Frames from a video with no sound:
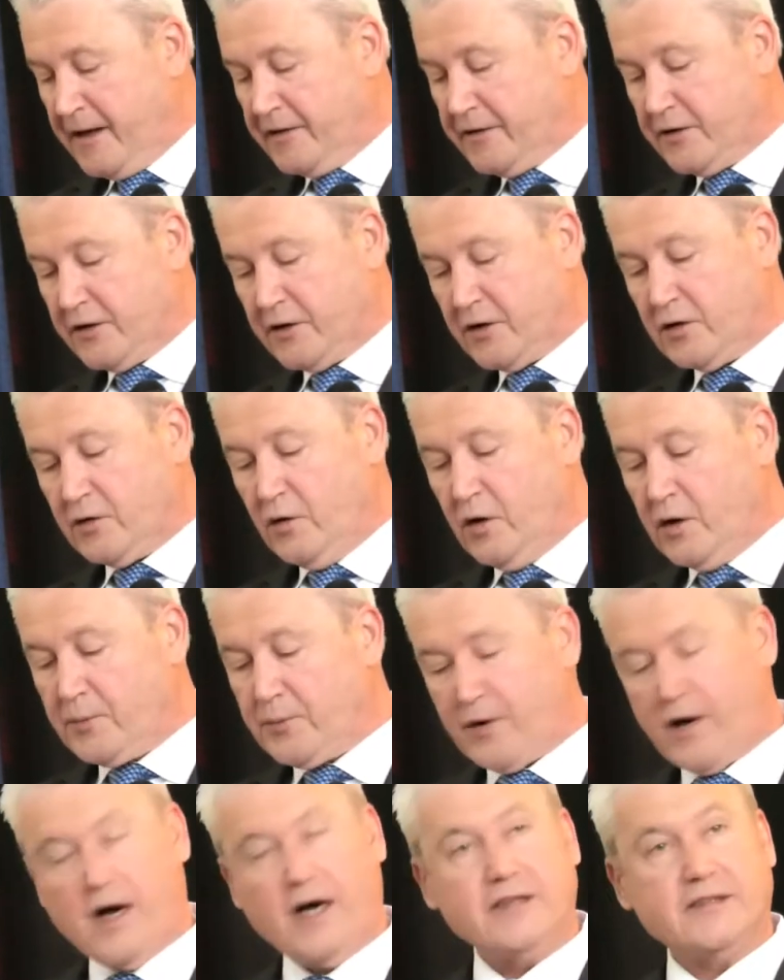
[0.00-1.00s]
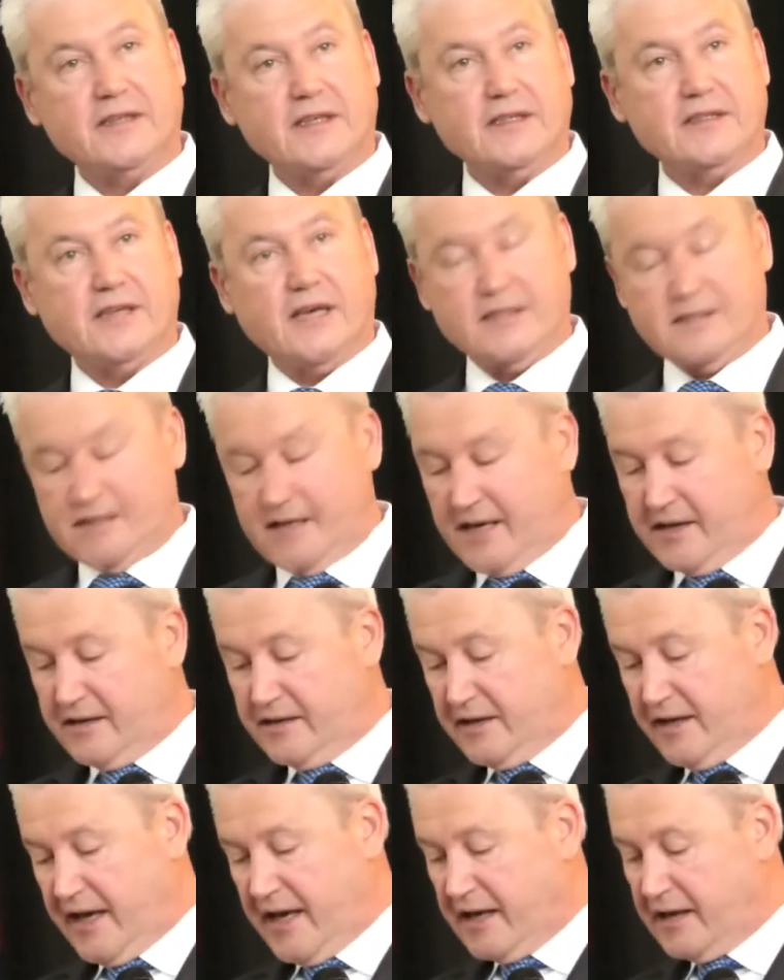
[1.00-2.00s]
The year-long process has
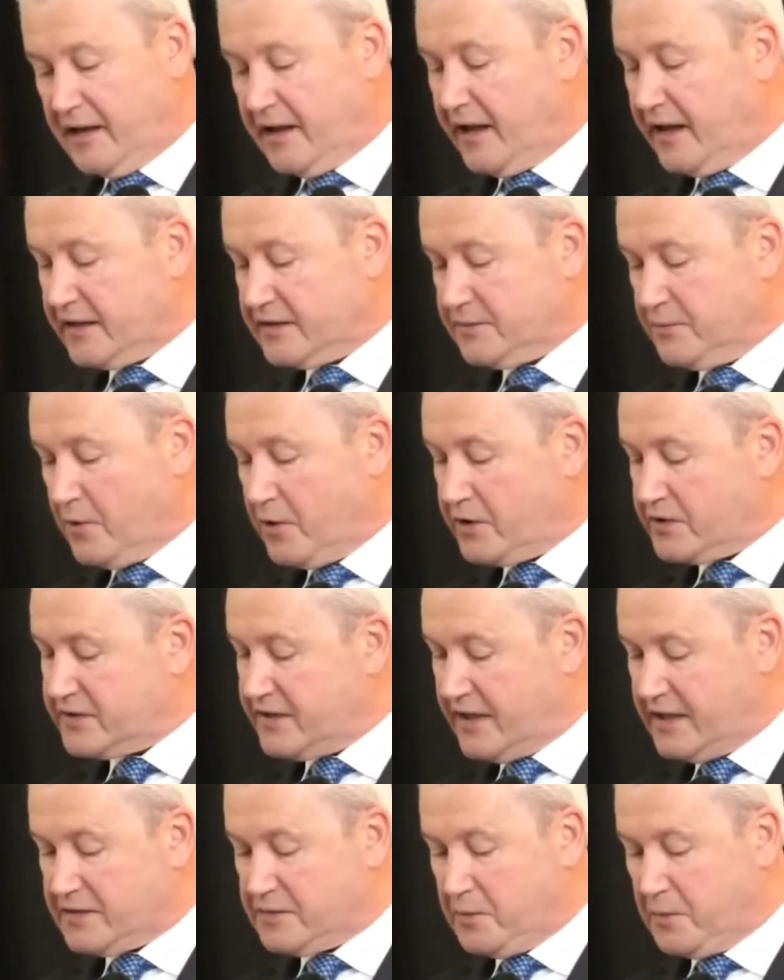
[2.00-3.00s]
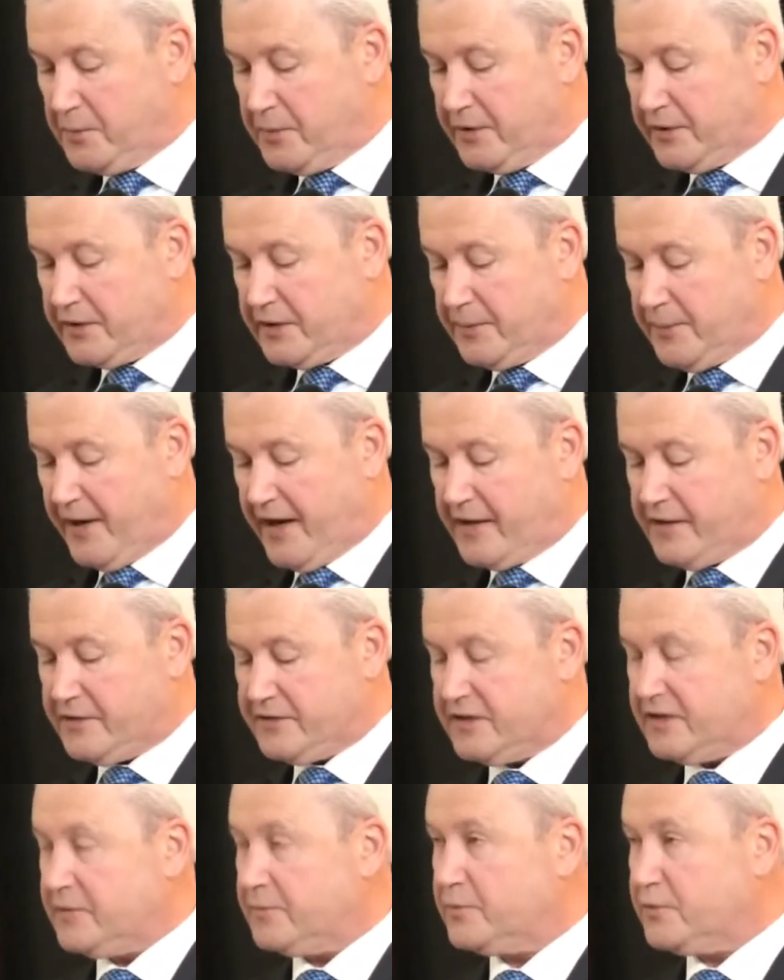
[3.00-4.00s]
analyzed Morristown's mobility patterns
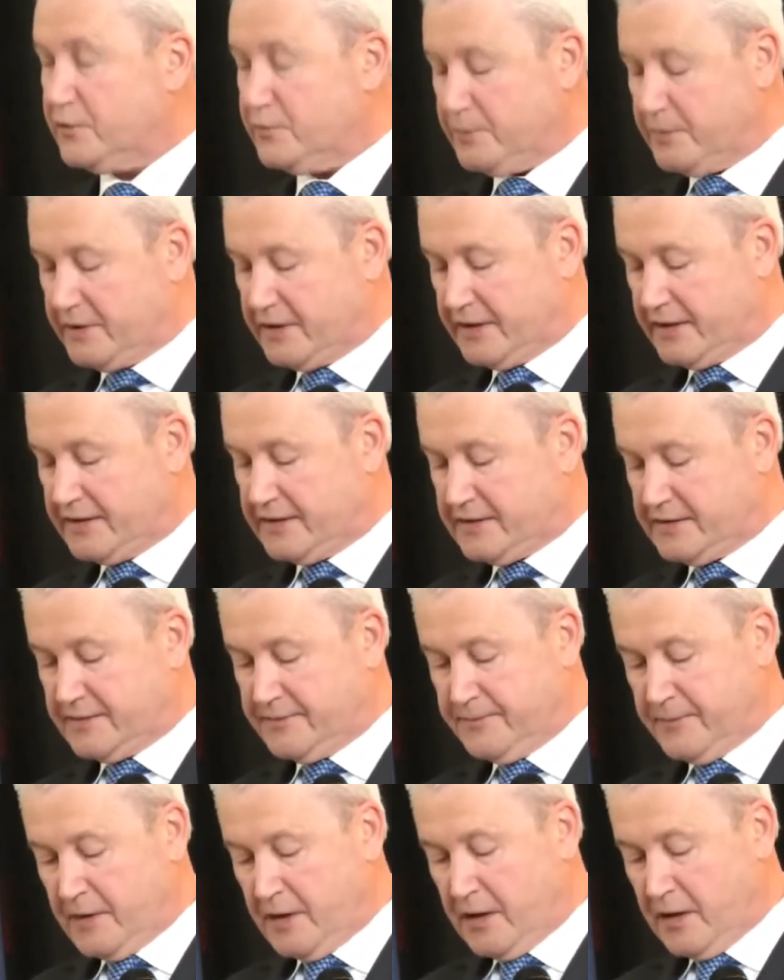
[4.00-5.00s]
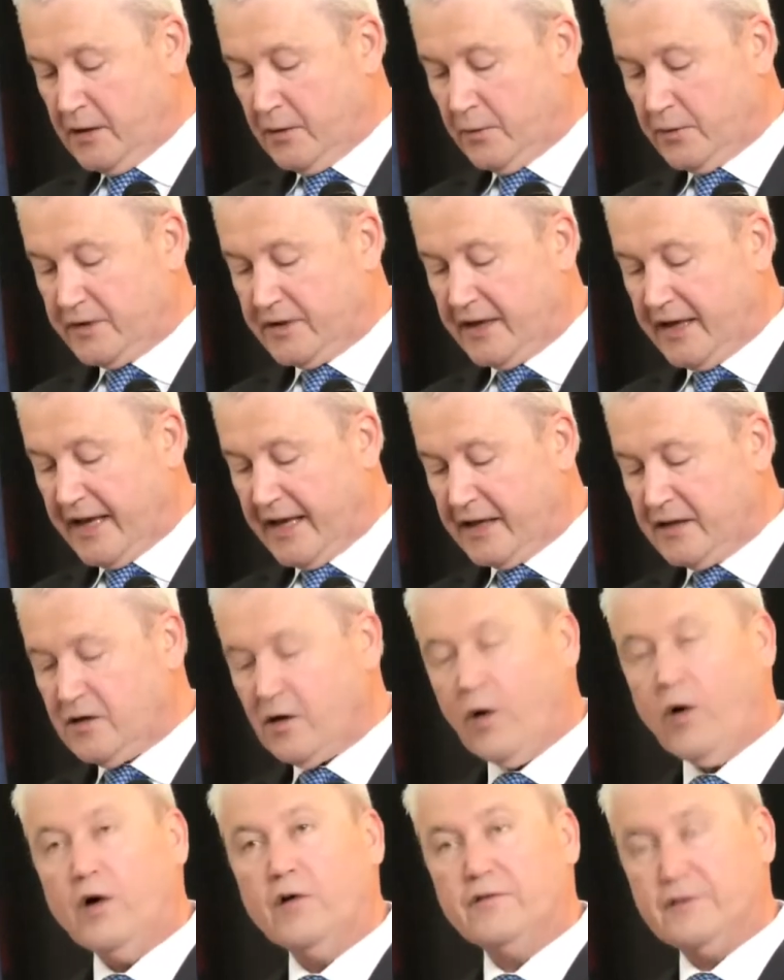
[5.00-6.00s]
and improvement needs, with the end
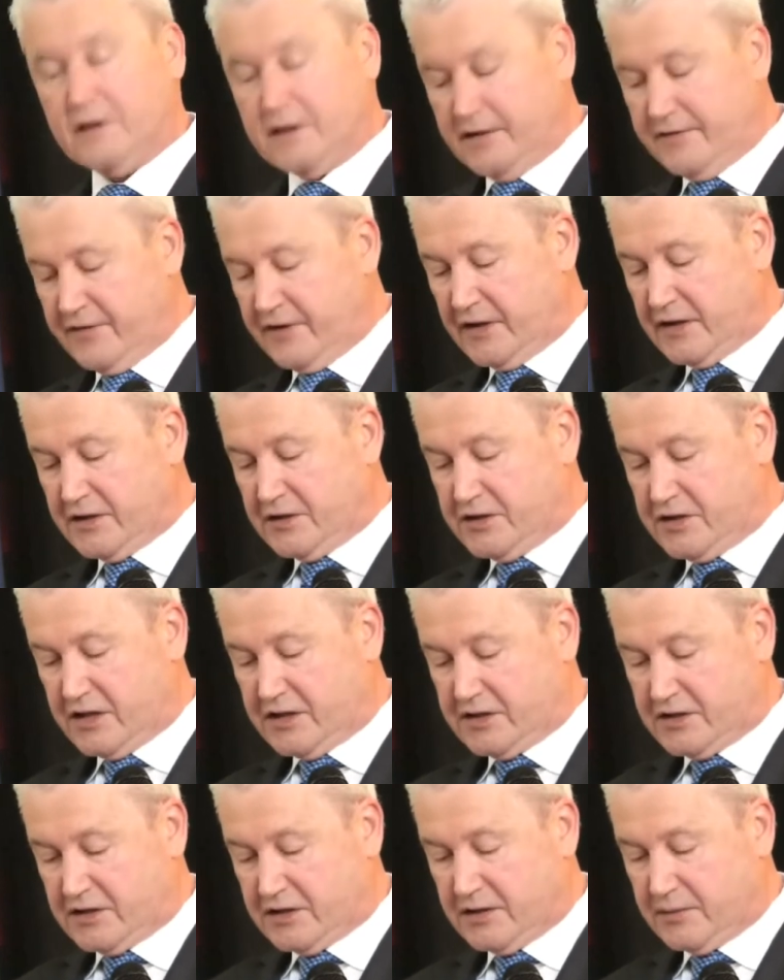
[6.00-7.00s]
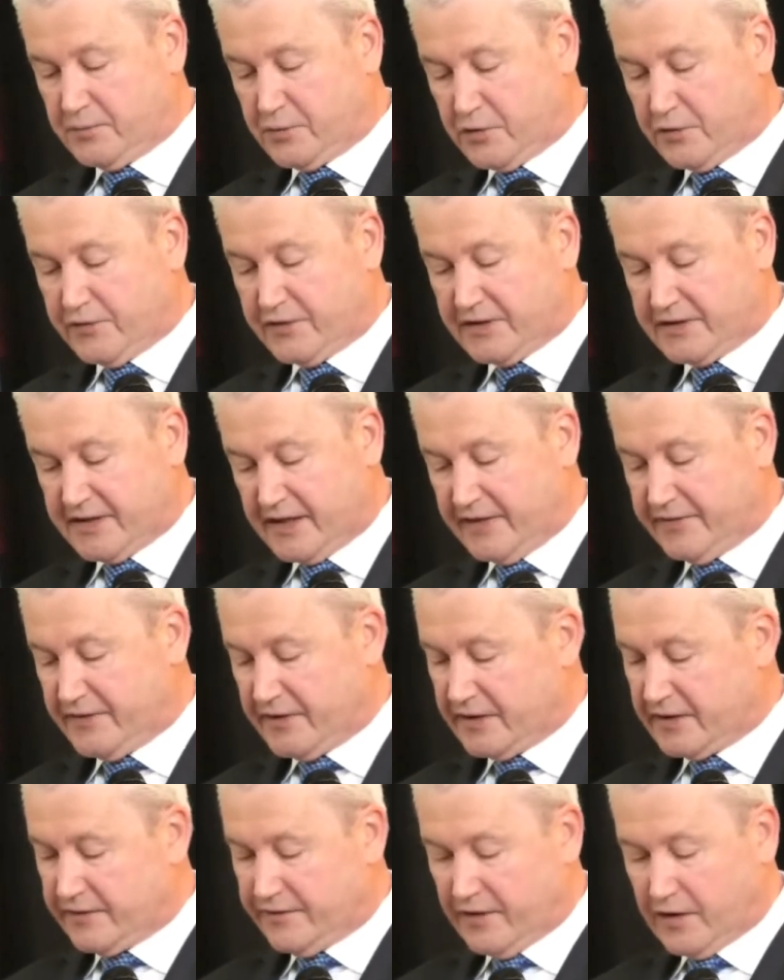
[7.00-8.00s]
goal of alleviating congestion, improving safety,
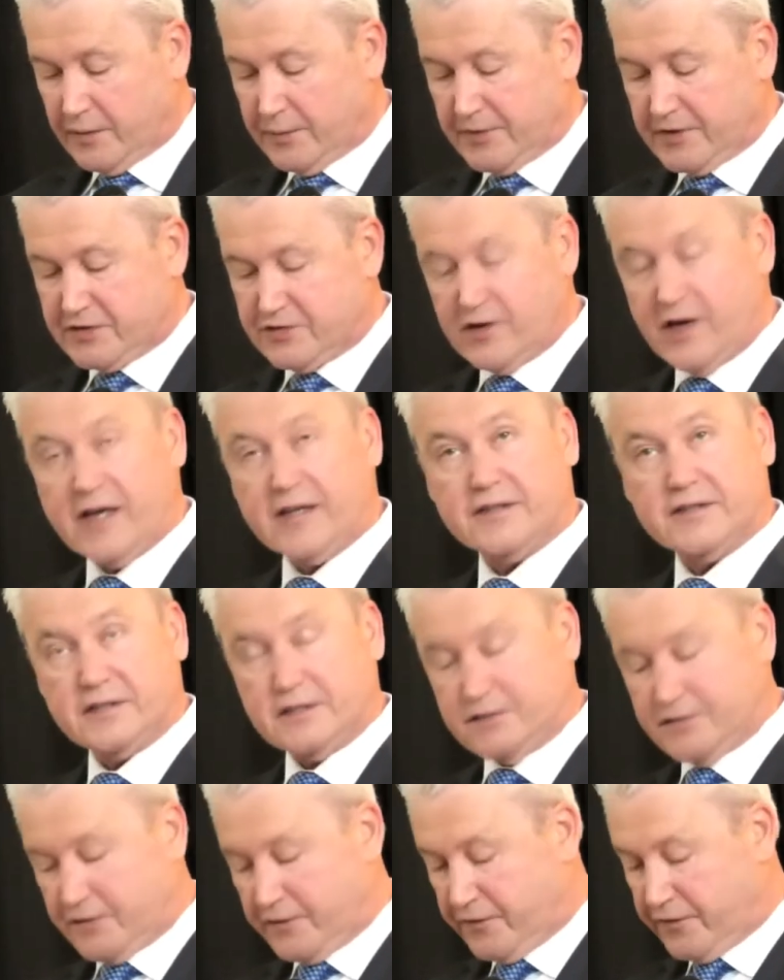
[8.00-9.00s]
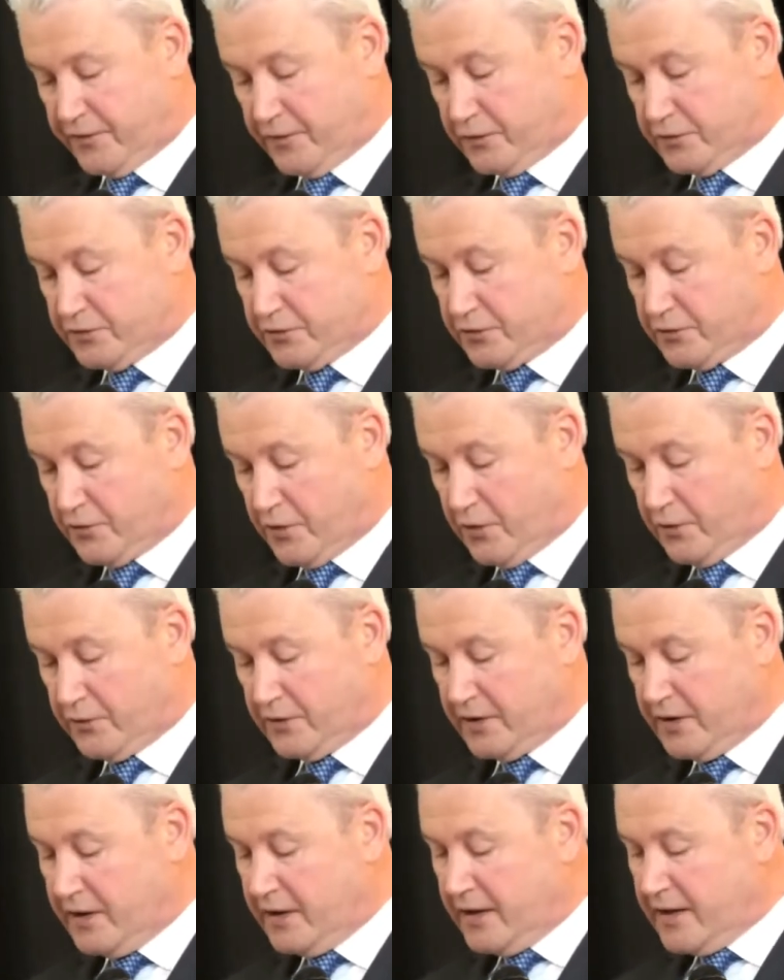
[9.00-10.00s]
and developing strategies for future
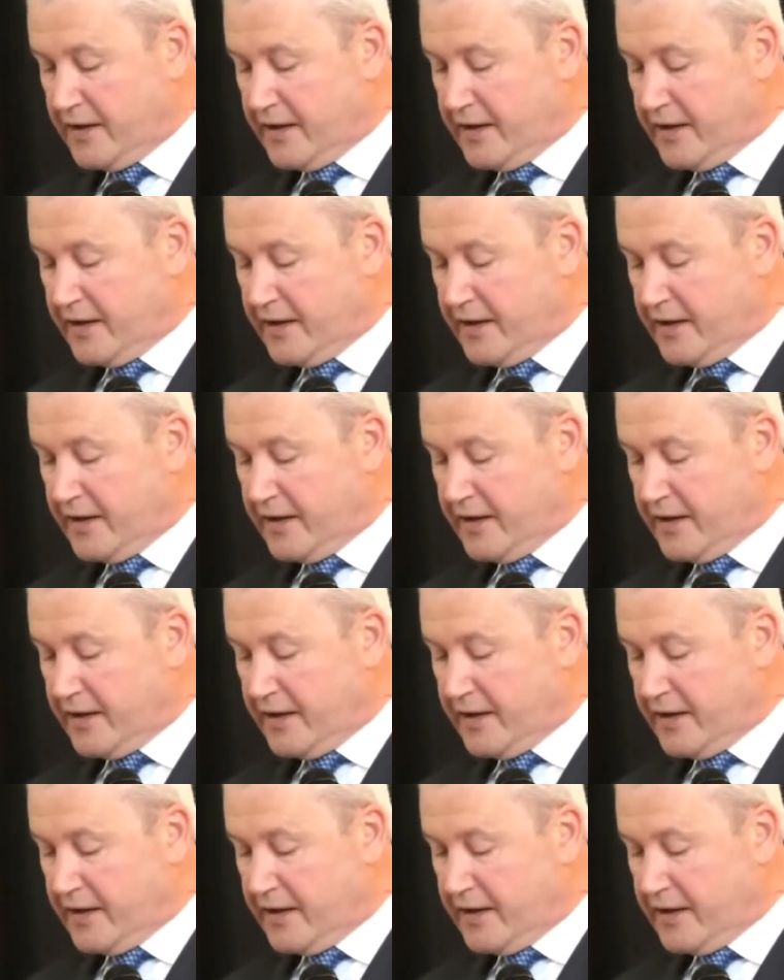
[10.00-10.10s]
growth.